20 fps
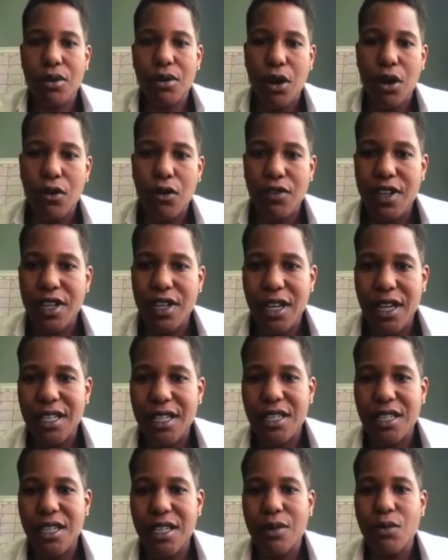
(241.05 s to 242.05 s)

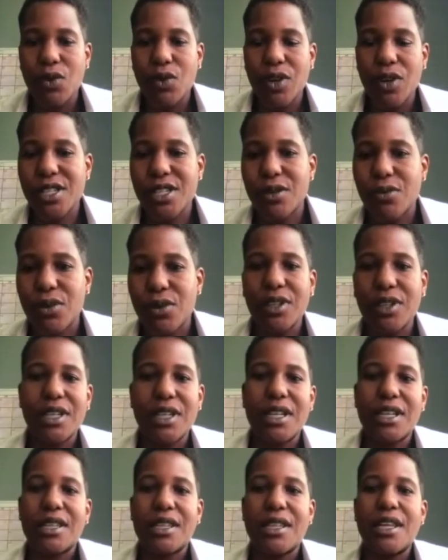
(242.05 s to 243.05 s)
COVID-19 wasn't
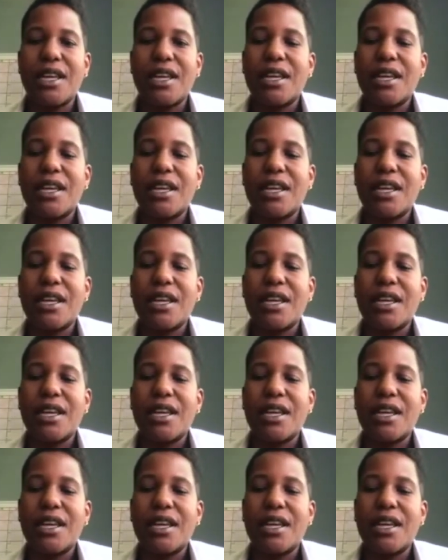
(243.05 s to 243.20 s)
really a thing.